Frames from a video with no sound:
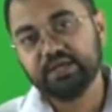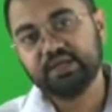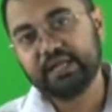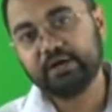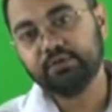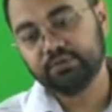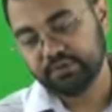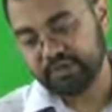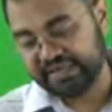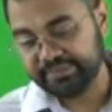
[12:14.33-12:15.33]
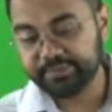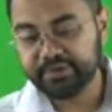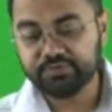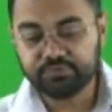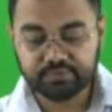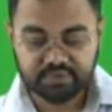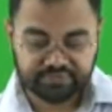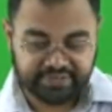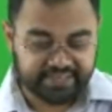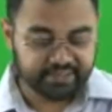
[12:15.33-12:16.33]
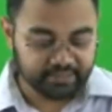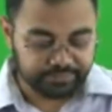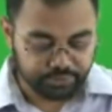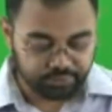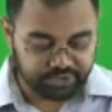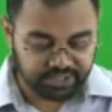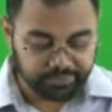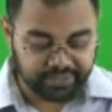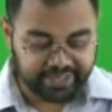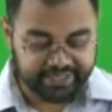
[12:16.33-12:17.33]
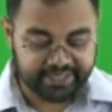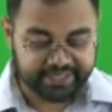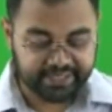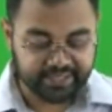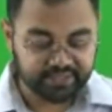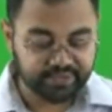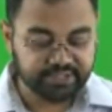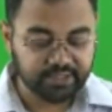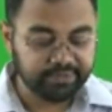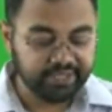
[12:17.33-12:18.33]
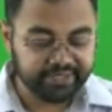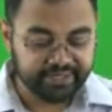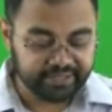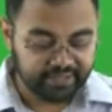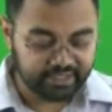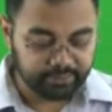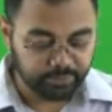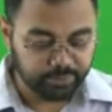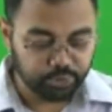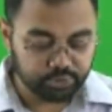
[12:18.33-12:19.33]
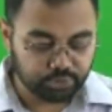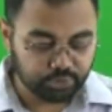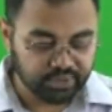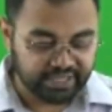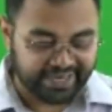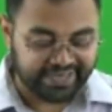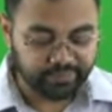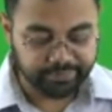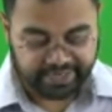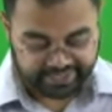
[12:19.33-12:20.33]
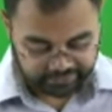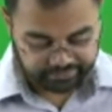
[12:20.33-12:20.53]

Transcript: Now, remember, when it comes to germ line editing can be both good and bad.